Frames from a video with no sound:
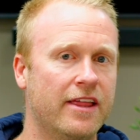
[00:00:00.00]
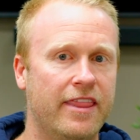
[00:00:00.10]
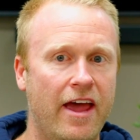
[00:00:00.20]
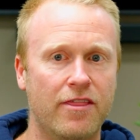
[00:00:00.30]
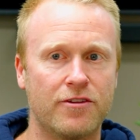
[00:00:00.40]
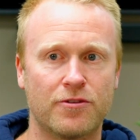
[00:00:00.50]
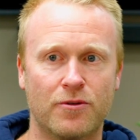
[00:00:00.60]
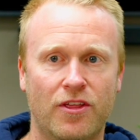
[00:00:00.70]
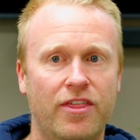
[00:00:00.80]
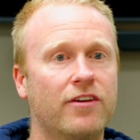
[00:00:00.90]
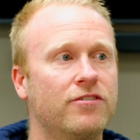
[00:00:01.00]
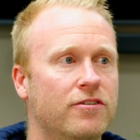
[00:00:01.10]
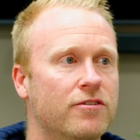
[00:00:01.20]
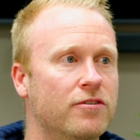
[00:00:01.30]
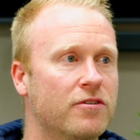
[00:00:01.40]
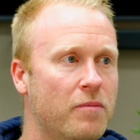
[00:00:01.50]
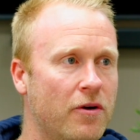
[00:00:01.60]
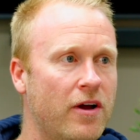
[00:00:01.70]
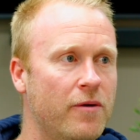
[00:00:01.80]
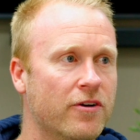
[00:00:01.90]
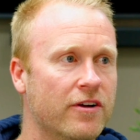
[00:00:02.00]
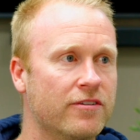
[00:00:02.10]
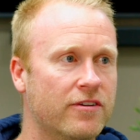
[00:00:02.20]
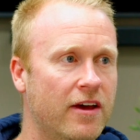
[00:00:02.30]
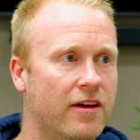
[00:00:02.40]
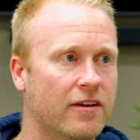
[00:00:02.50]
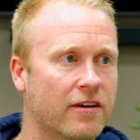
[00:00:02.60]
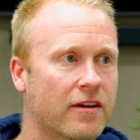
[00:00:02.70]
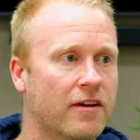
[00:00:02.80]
they're the sort of things you do to build up your understanding.